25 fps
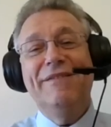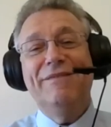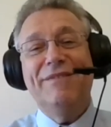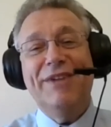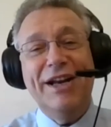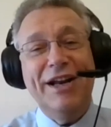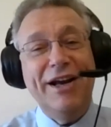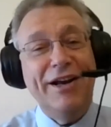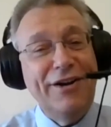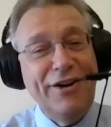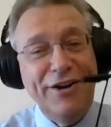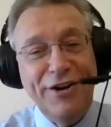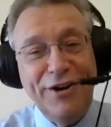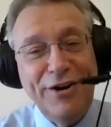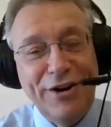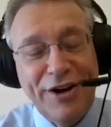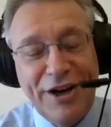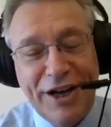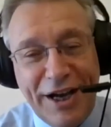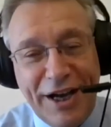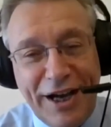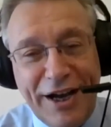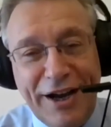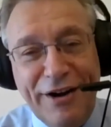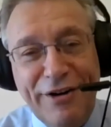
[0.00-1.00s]
I don't know
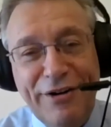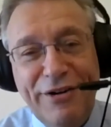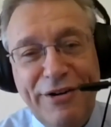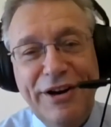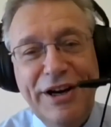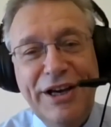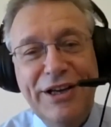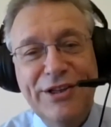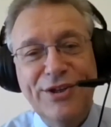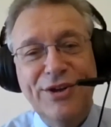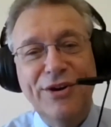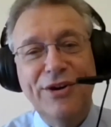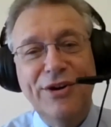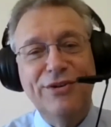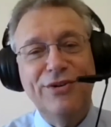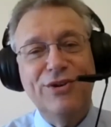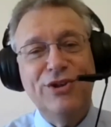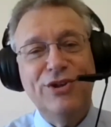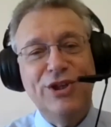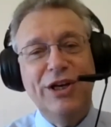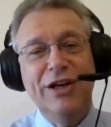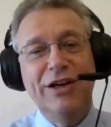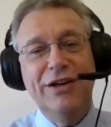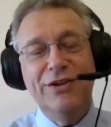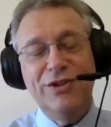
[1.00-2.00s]
how it's going to
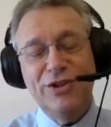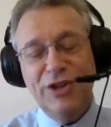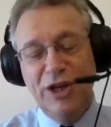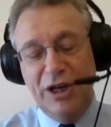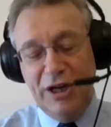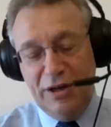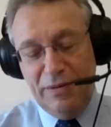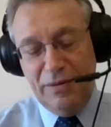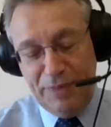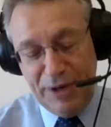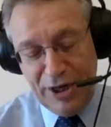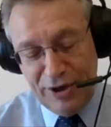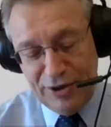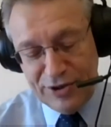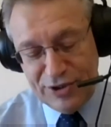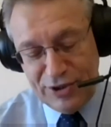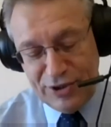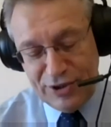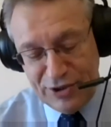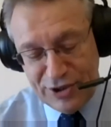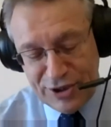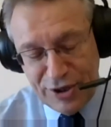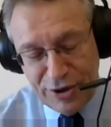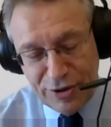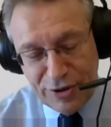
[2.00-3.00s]
change, because there is
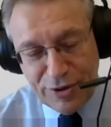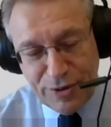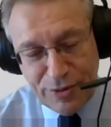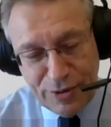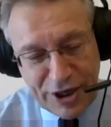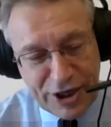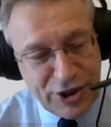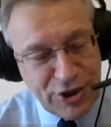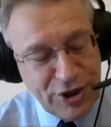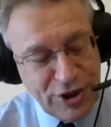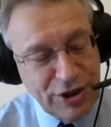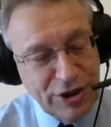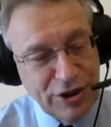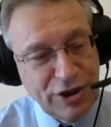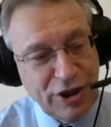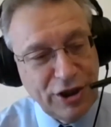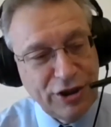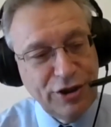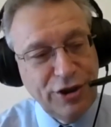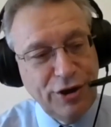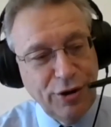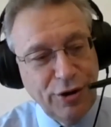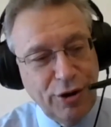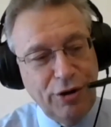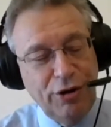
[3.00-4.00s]
no question that
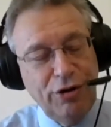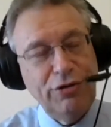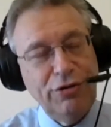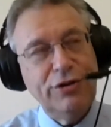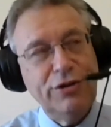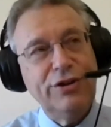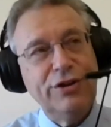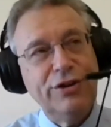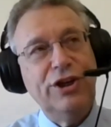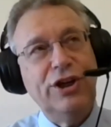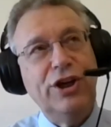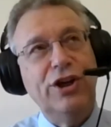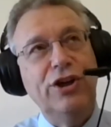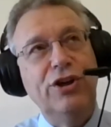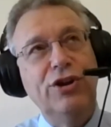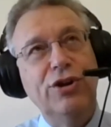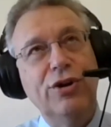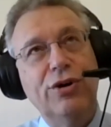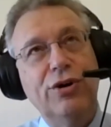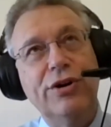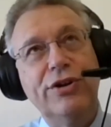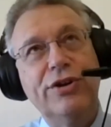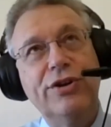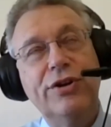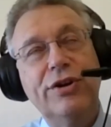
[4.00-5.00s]
gold cannot
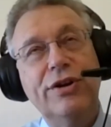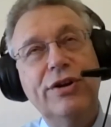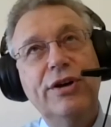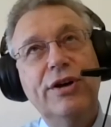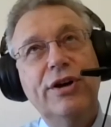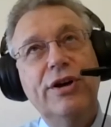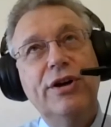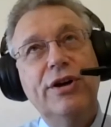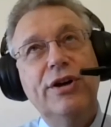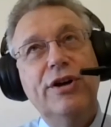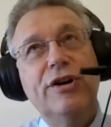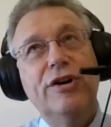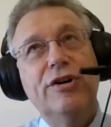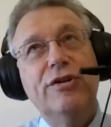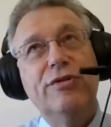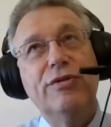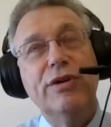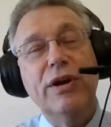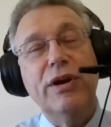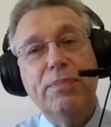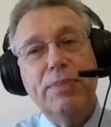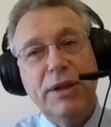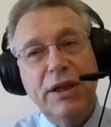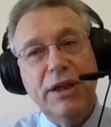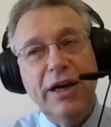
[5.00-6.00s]

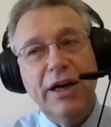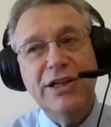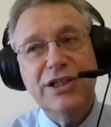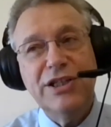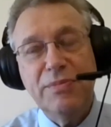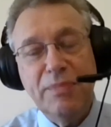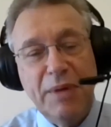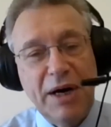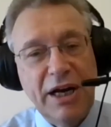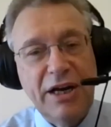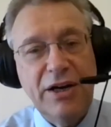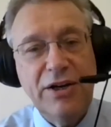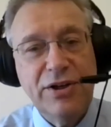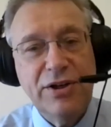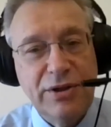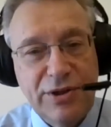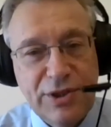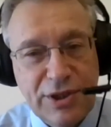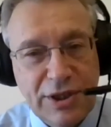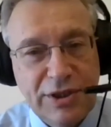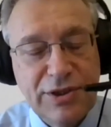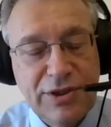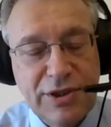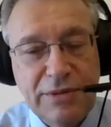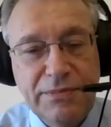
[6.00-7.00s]
replace monetary system.